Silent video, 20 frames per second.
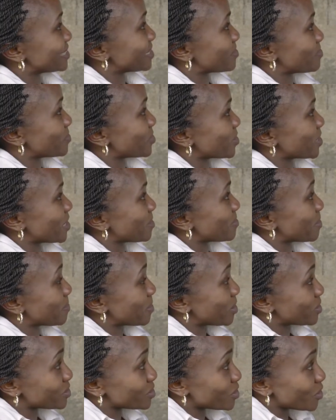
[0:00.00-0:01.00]
It's a program
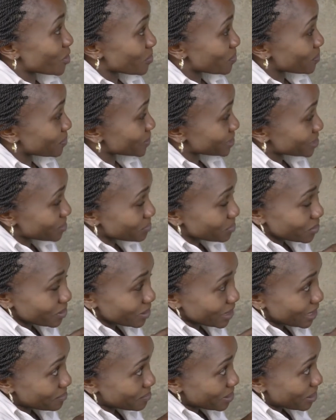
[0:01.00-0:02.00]
about hope. It's a
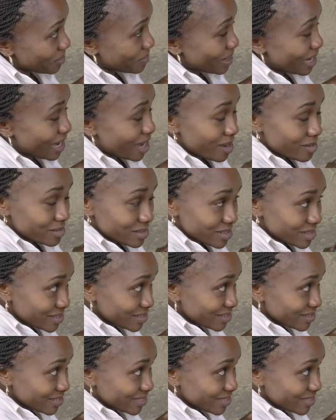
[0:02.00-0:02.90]
program about